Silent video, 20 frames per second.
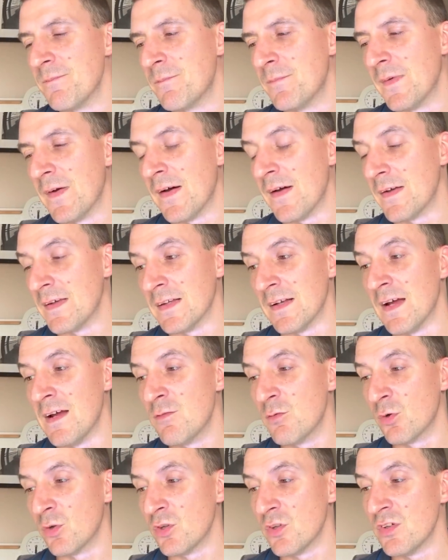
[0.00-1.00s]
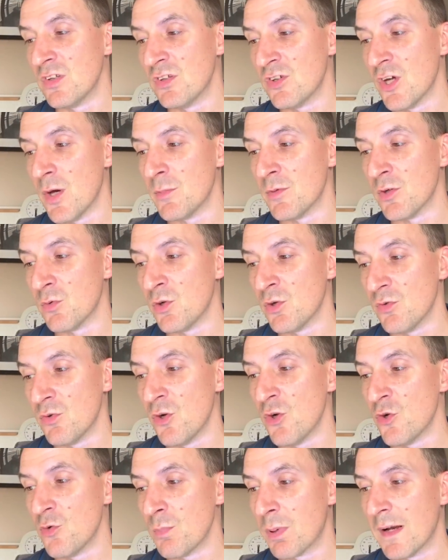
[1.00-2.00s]
But, you know, everyone in terms of
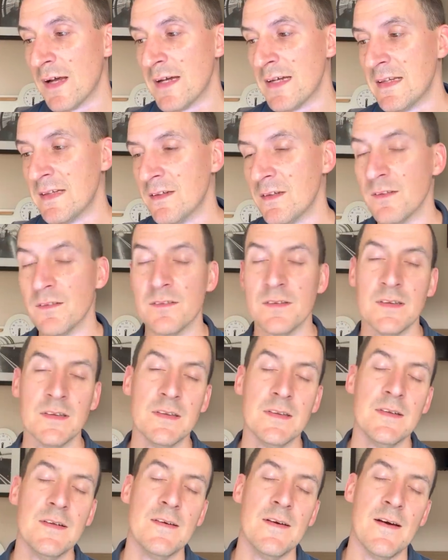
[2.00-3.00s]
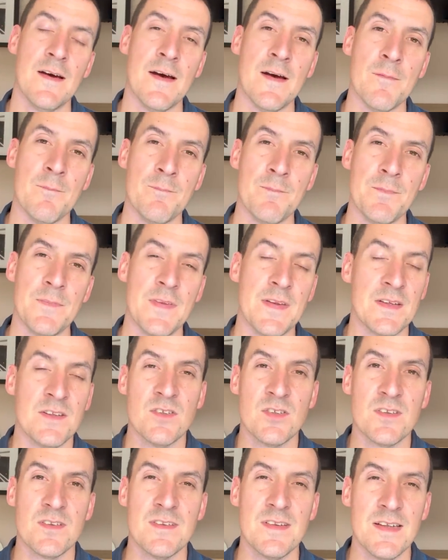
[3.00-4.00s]
who played and they
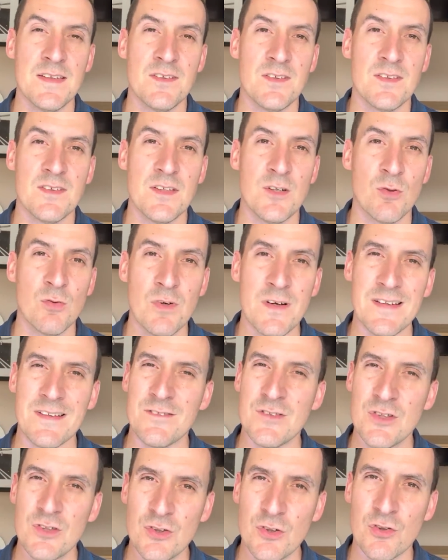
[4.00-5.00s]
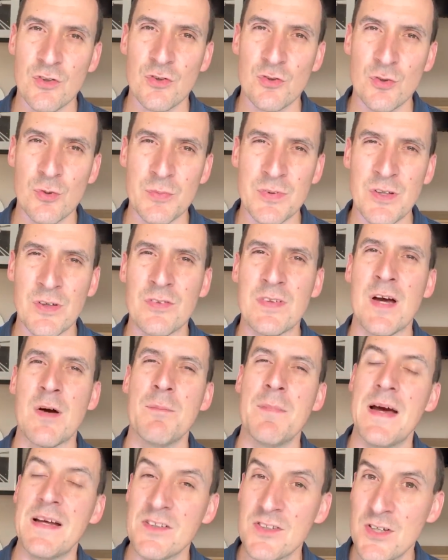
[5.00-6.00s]
just did all right. They just got to sort themselves out.
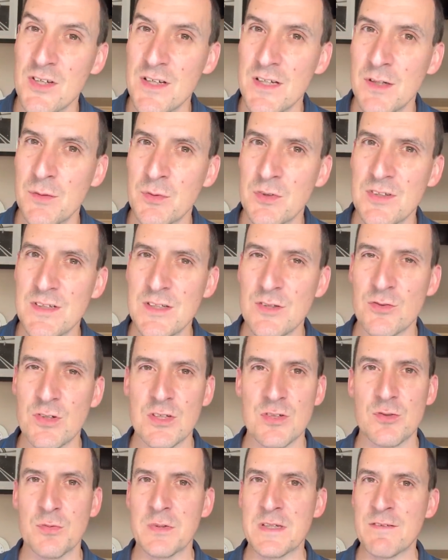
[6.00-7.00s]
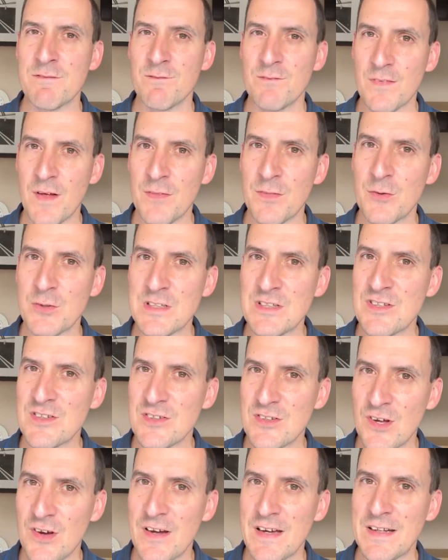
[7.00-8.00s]
Matt Turner was an interesting one. I thought he
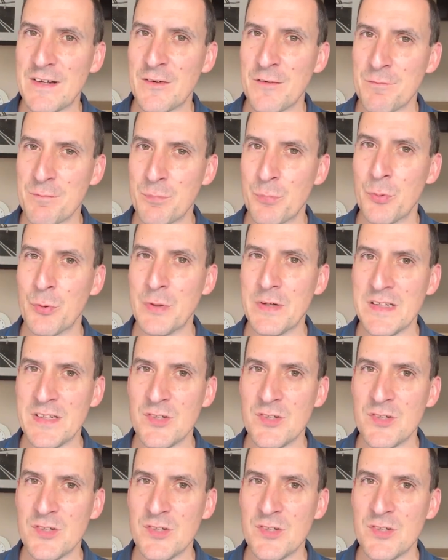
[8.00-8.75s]
started off pretty